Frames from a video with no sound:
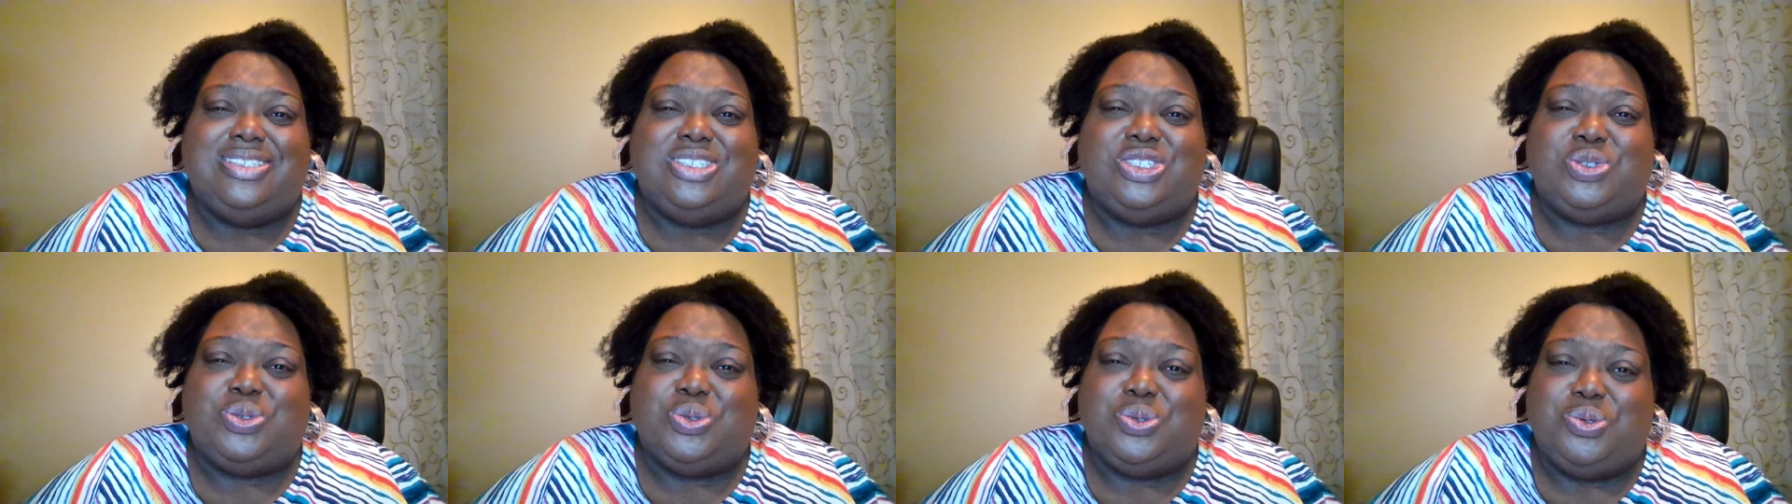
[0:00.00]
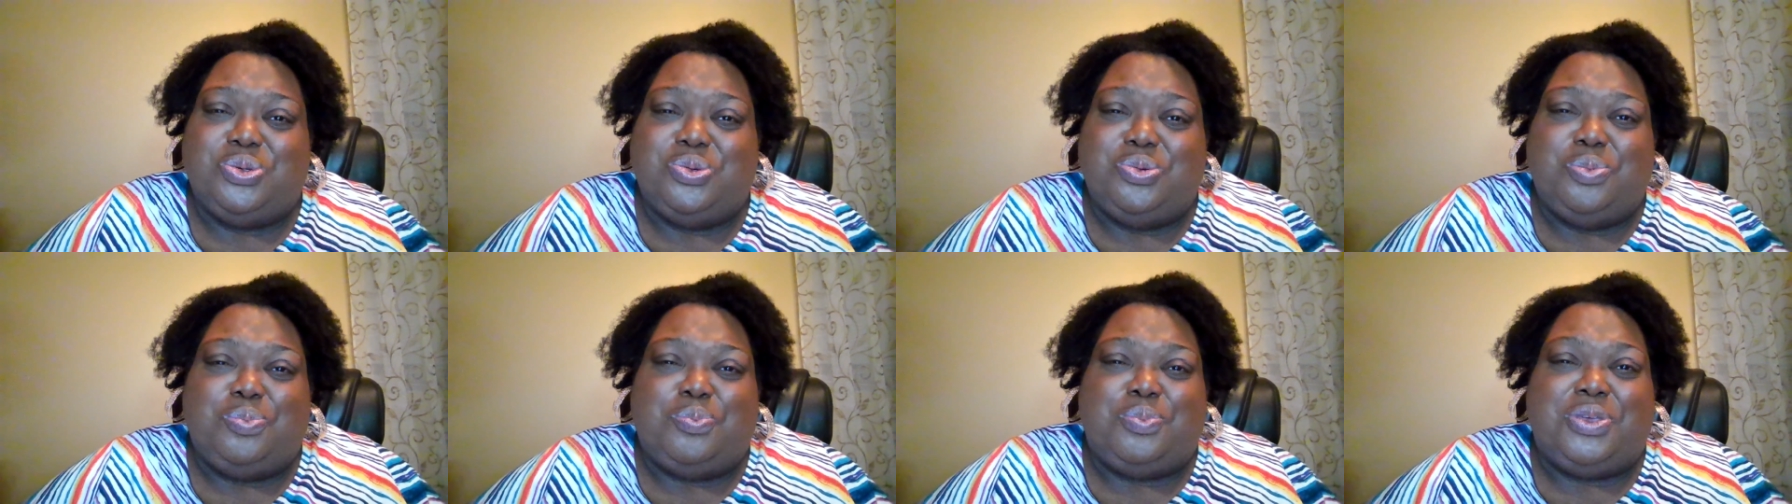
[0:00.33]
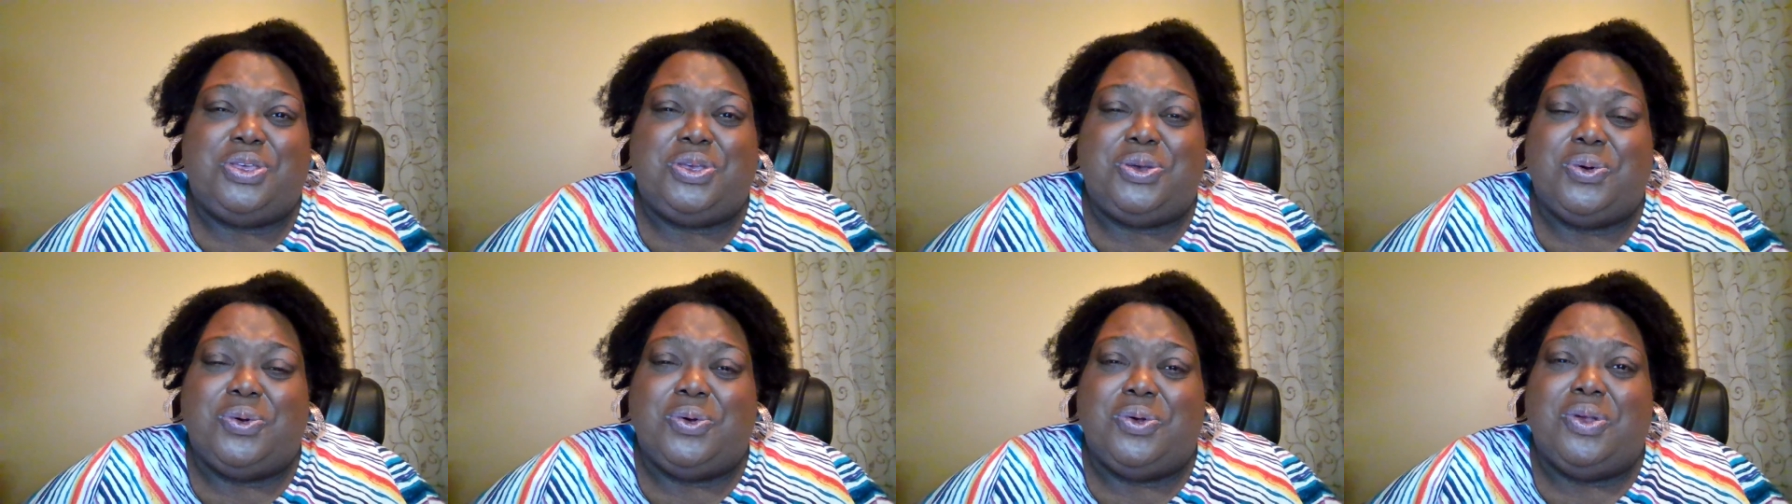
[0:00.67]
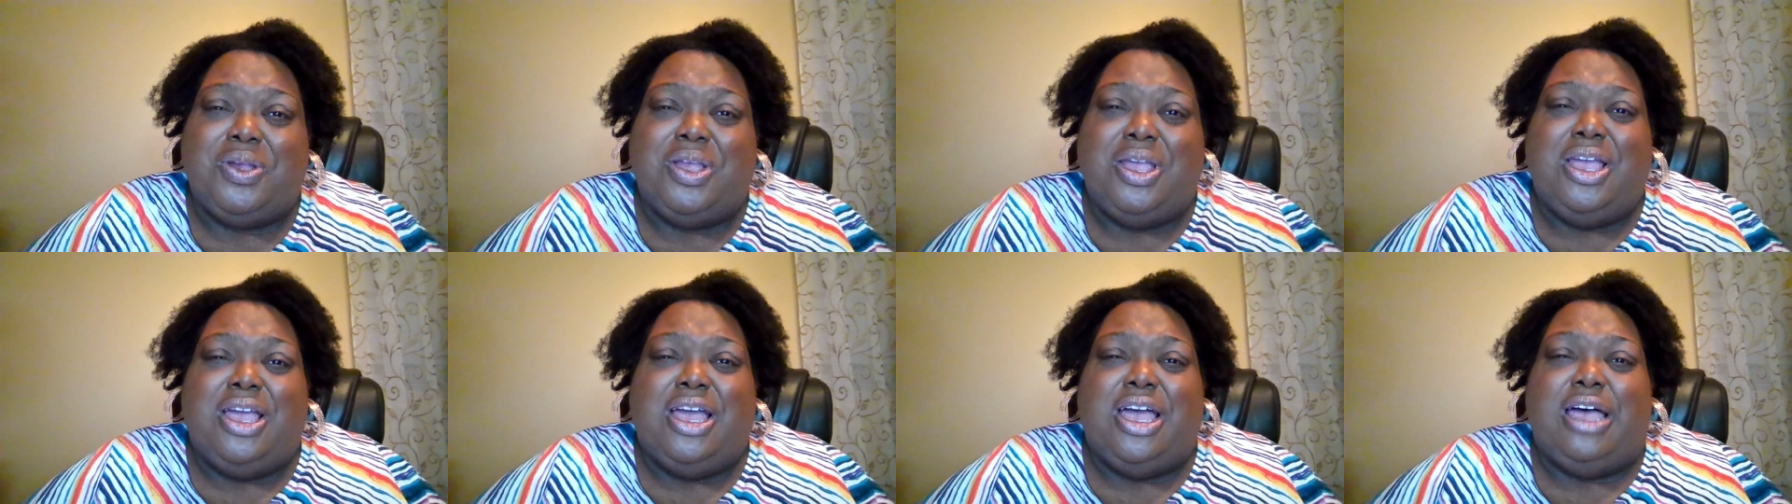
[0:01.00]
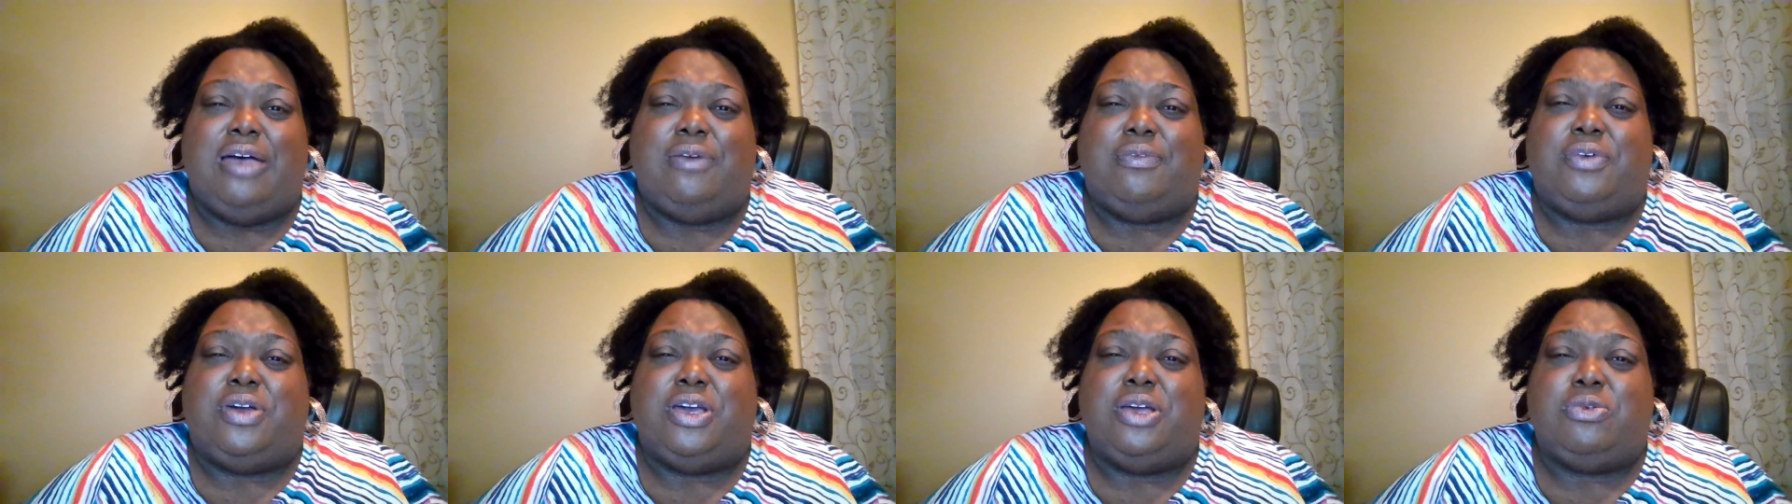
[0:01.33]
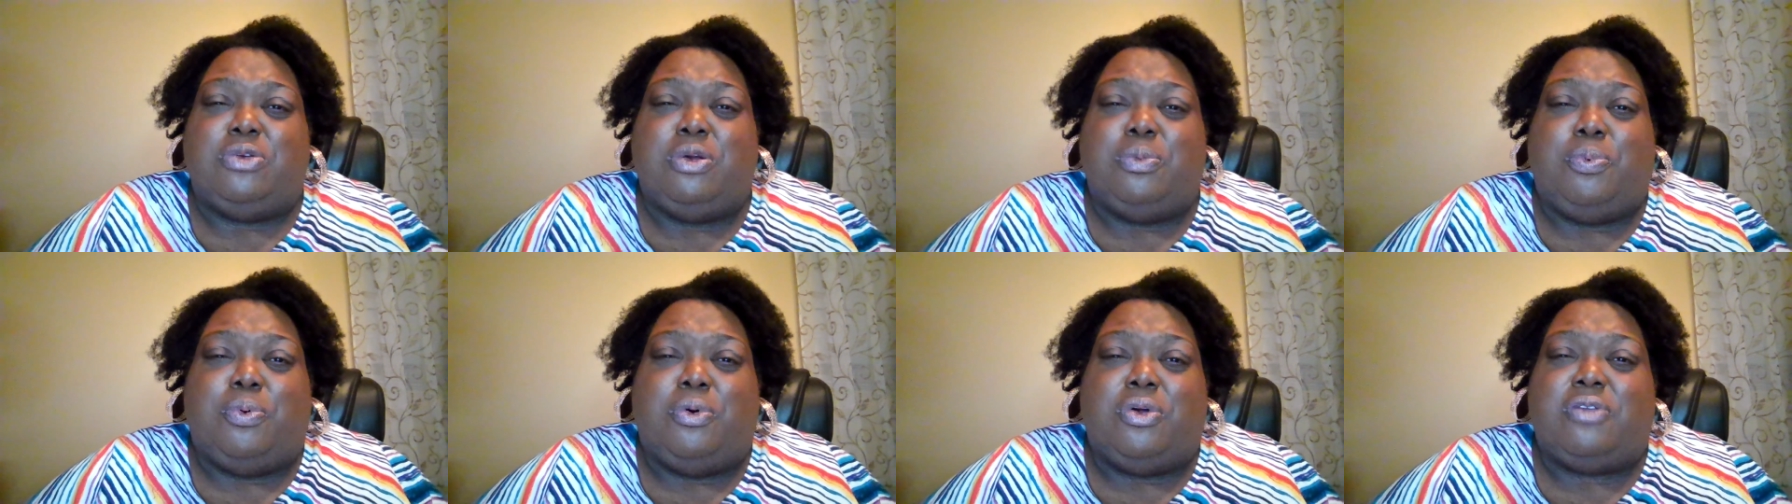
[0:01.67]
true, pure, of good
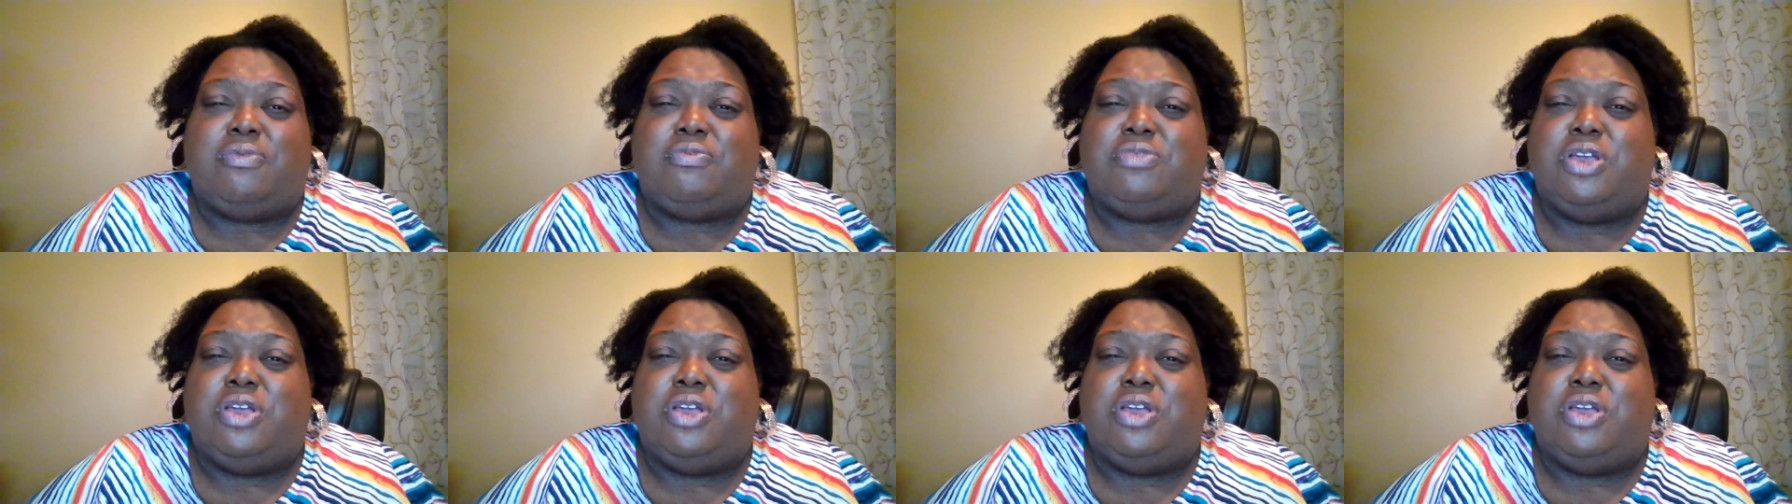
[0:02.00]
report,